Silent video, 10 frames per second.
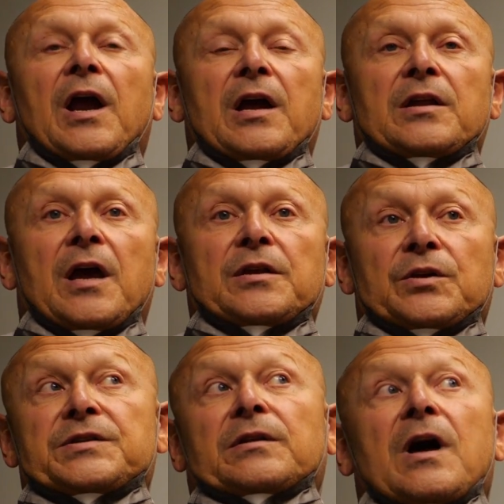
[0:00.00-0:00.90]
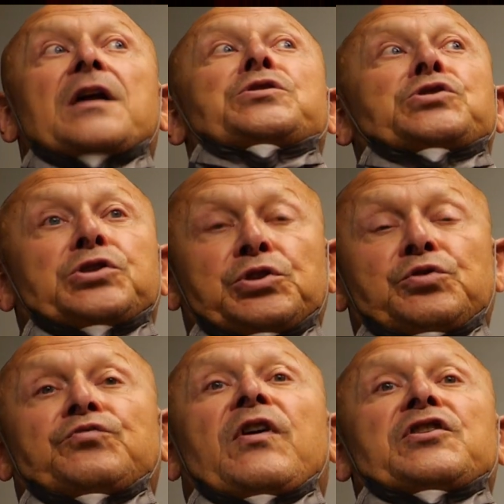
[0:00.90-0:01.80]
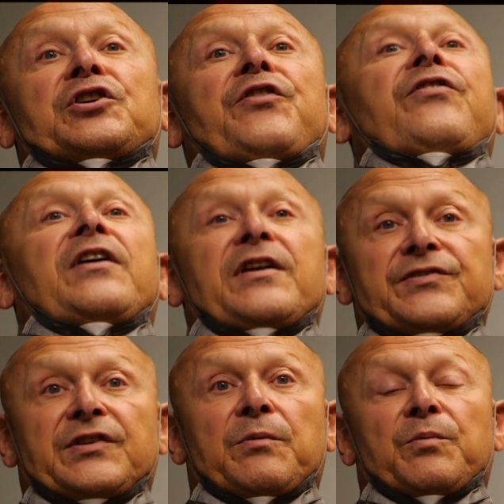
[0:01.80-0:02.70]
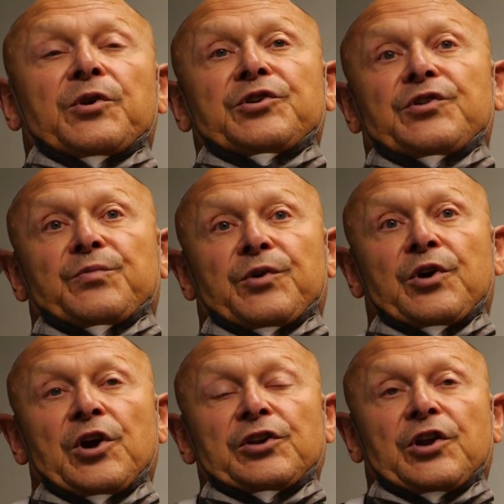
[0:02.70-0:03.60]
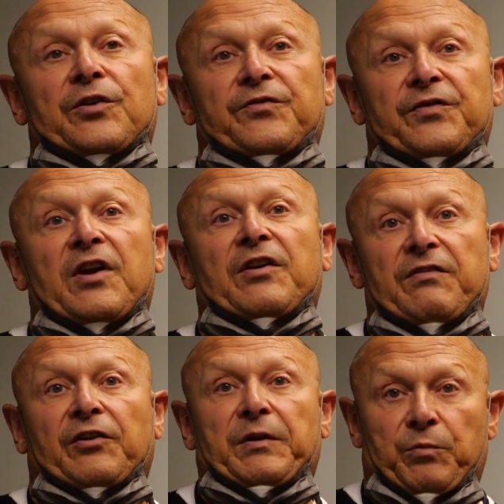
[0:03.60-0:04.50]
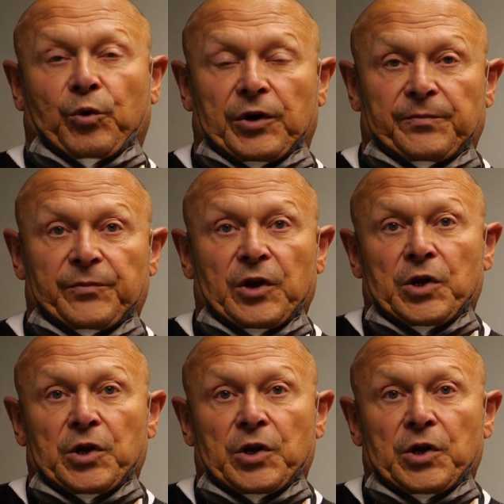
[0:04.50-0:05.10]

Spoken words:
and there's a lot of slew of other things that that are very, very important.